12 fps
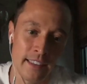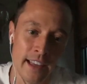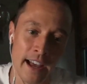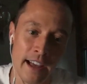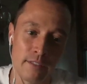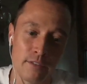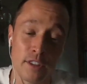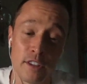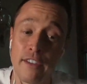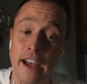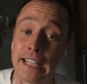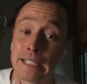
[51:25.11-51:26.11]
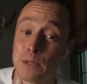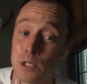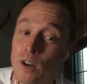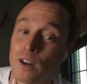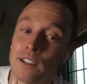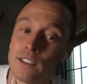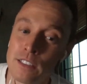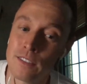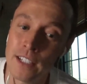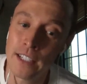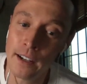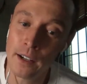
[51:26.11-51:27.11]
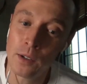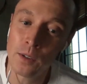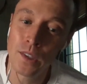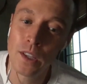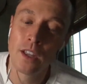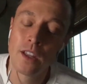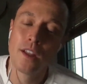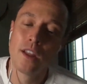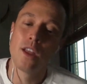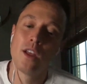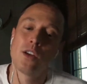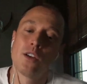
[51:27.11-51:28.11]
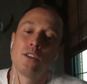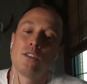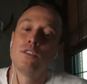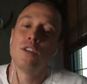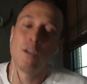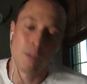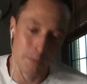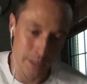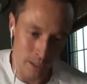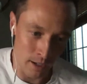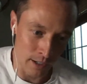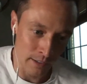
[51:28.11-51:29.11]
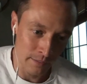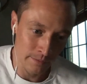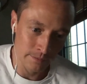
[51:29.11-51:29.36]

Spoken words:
that for the vast majority of this video, no one was hard.